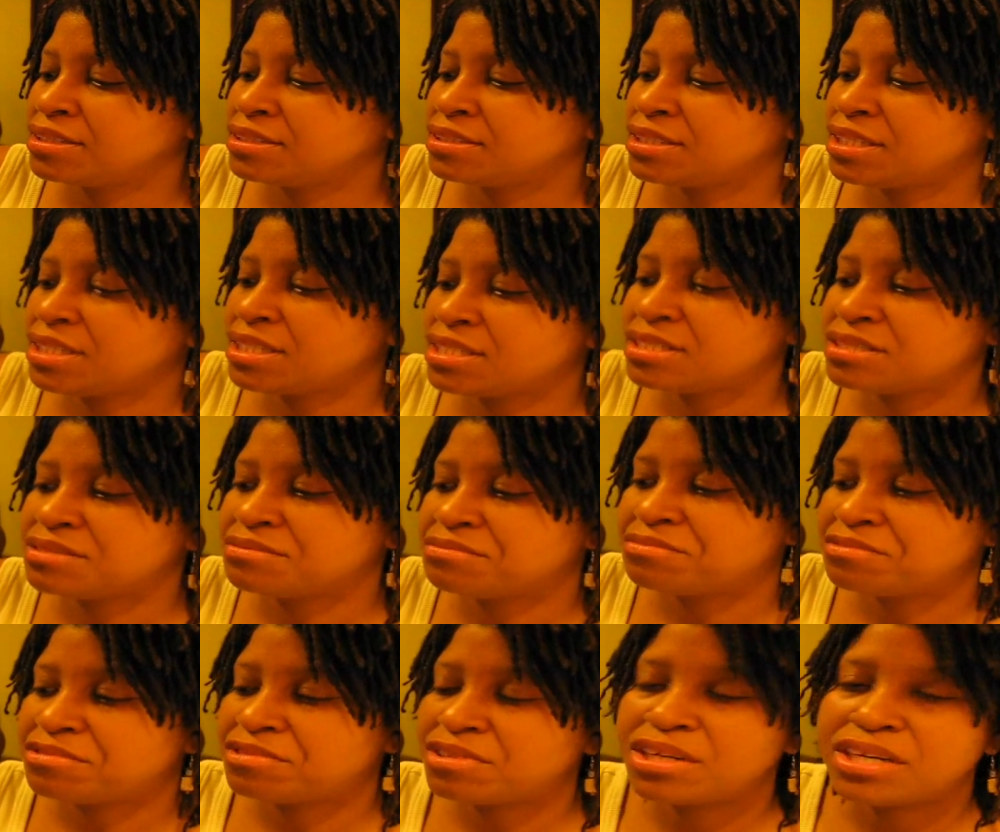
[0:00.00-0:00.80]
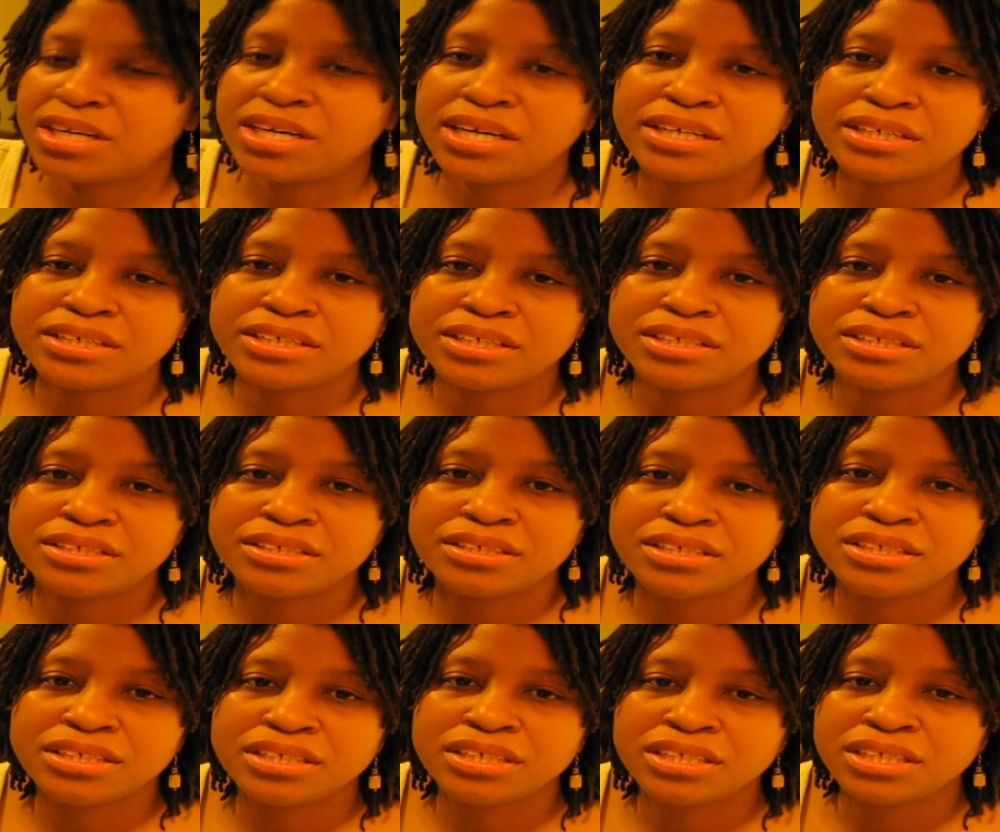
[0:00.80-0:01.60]
Take some
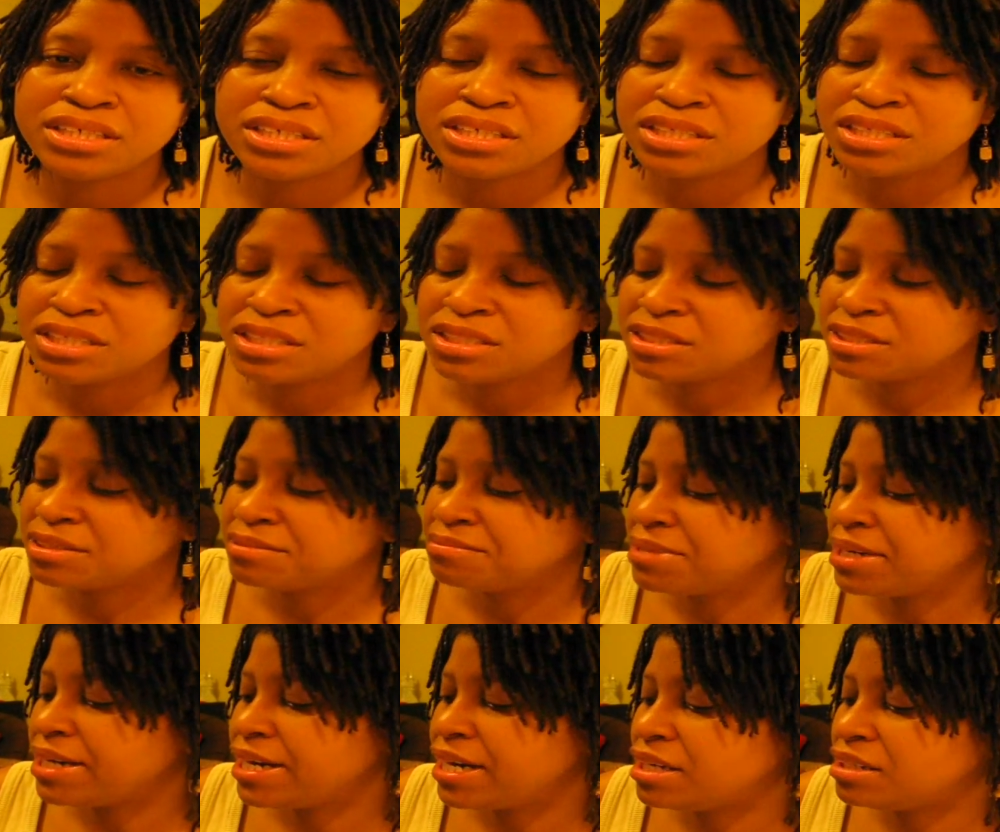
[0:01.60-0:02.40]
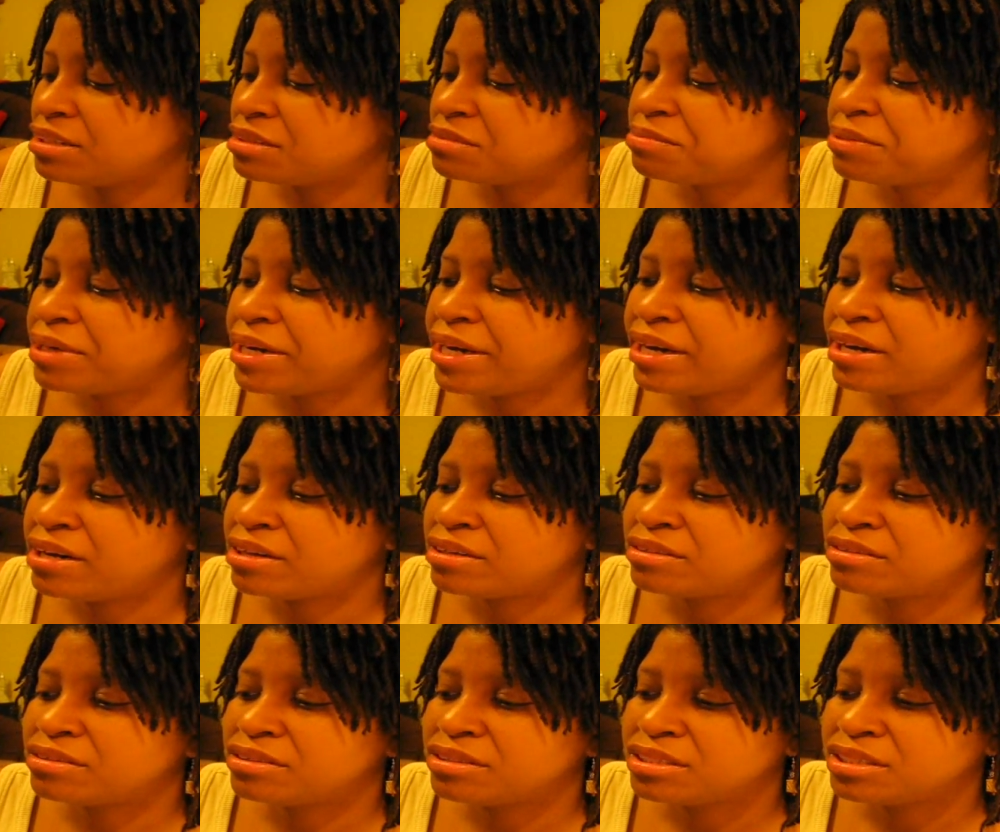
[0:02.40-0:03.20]
water, some aloe
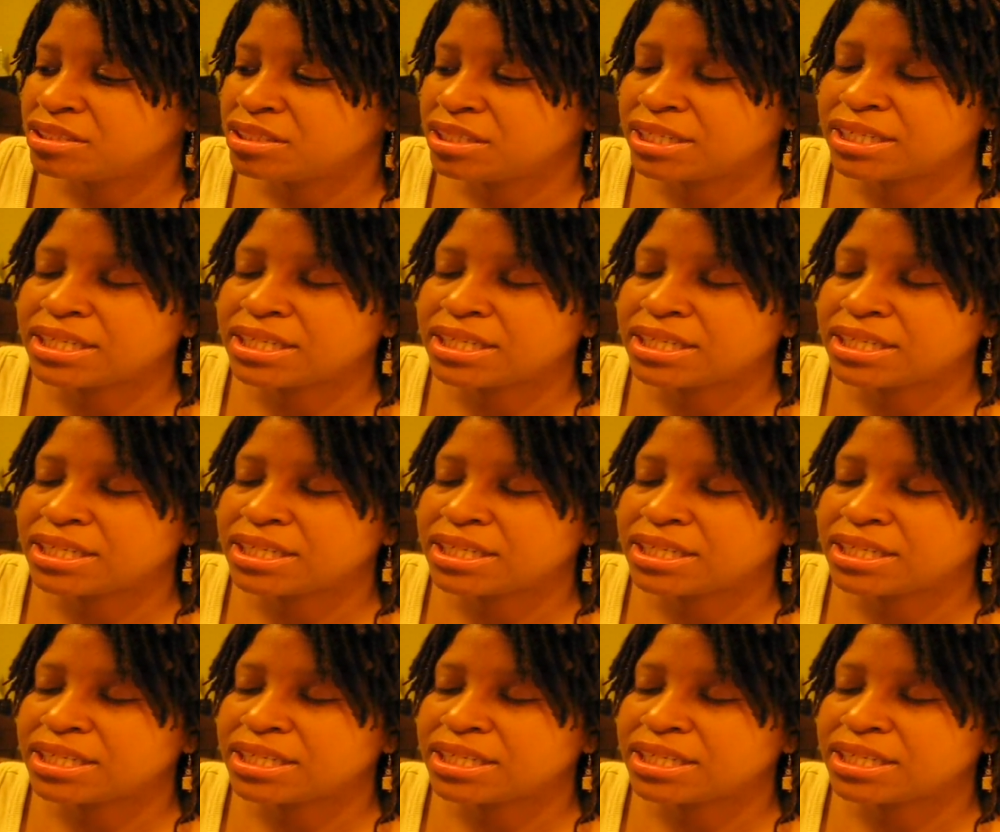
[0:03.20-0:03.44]
powder.